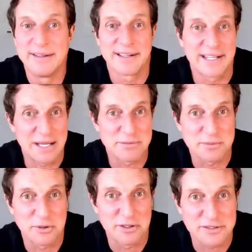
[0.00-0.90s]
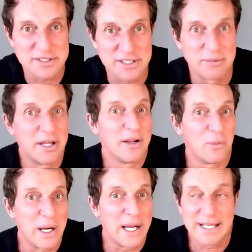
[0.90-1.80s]
and GABA is important for sleep.
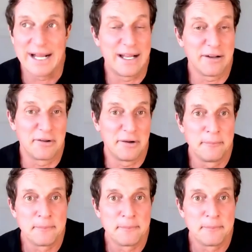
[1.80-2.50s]
Why? I don't know.